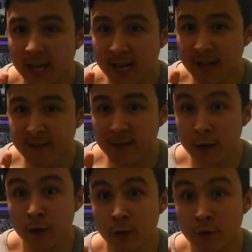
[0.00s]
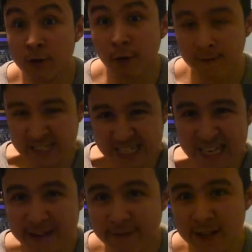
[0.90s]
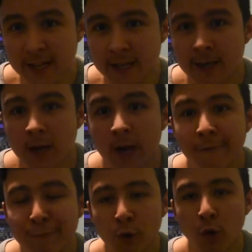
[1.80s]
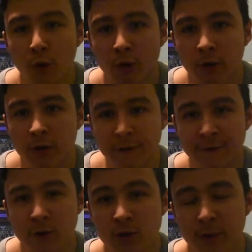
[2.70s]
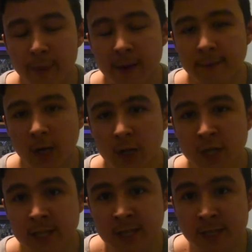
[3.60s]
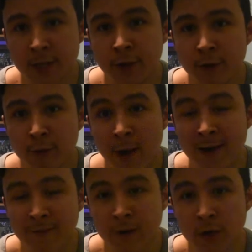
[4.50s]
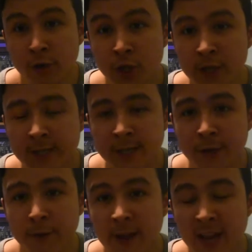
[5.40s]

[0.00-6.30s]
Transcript: is the new sort of TV for the future, pretty much. It's the new revolution, it's new